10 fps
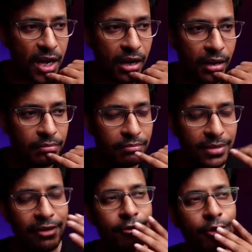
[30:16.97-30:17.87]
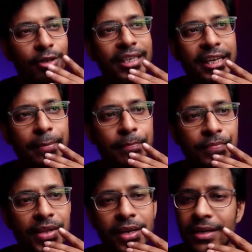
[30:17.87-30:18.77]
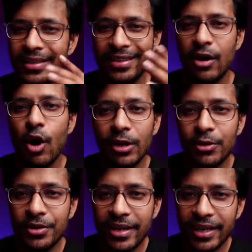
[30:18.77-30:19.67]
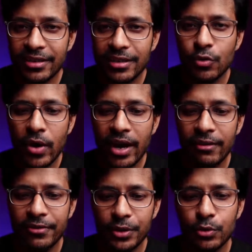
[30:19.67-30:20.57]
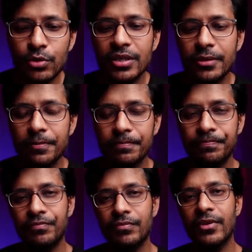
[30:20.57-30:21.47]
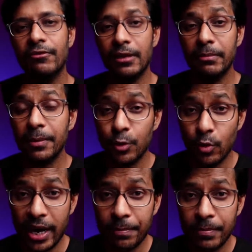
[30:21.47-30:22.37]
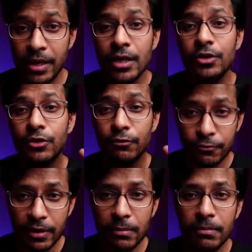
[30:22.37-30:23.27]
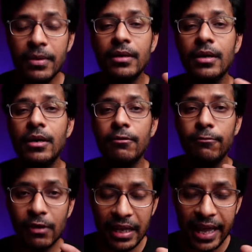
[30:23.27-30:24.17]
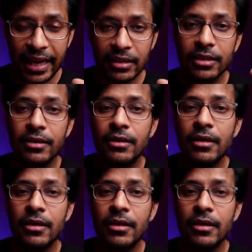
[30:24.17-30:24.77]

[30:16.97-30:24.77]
I forgot the name. There are Hollywood directors who have used Filmic Pro app to film full length